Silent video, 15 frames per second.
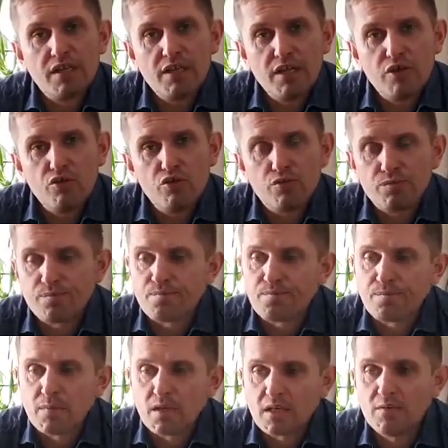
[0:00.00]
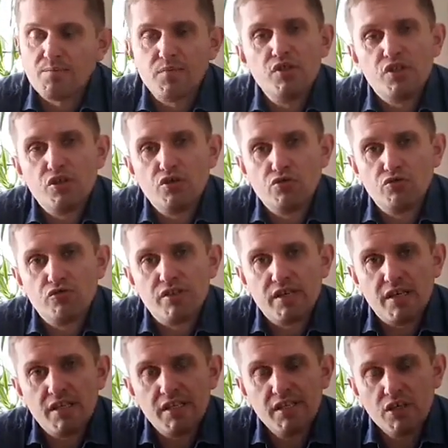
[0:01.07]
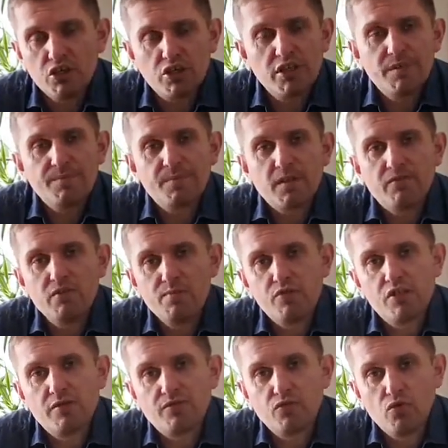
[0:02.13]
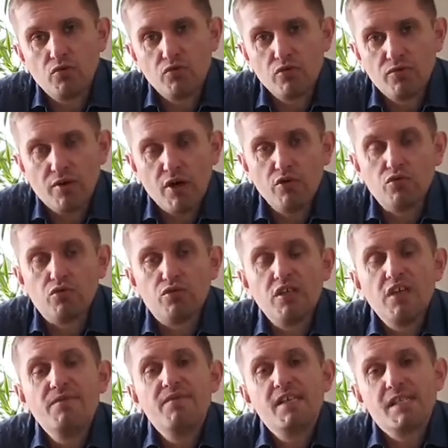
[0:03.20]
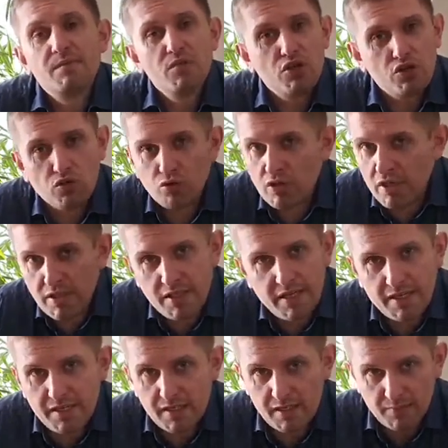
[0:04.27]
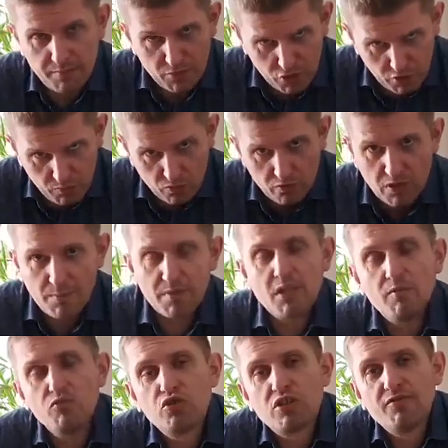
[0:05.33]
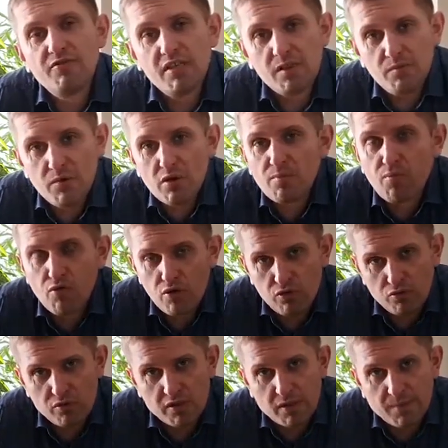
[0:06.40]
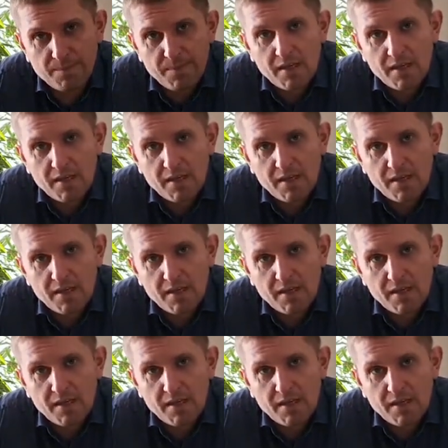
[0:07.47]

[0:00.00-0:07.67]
Compensate all costs having let out the new currency in the whole world anywhere will not get to. Why yes, because the whole world uses